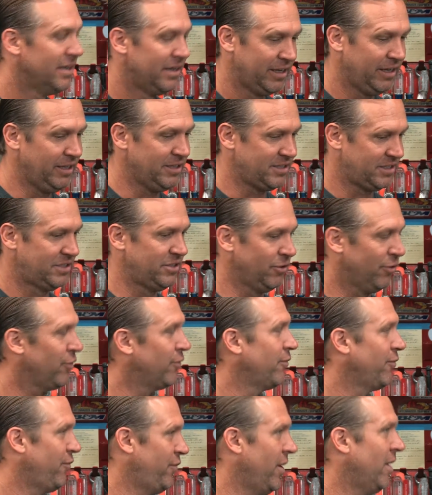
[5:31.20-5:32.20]
it still
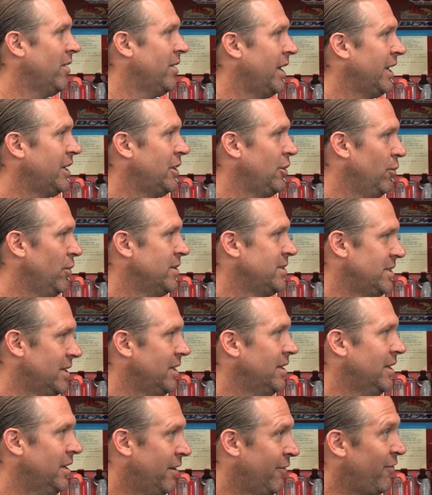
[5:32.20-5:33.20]
felt like you were
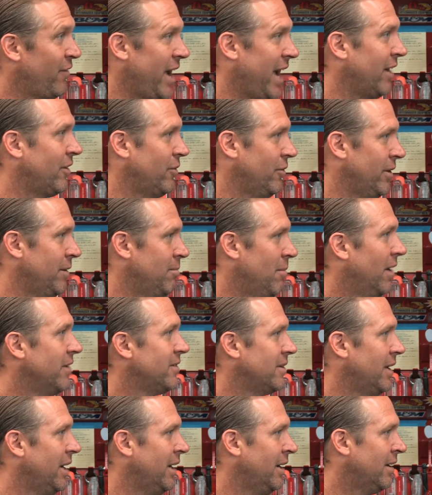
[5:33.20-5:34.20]
sitting in a factory
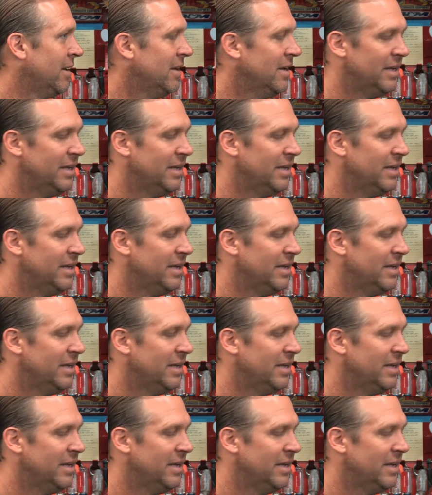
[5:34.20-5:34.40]
Mustang.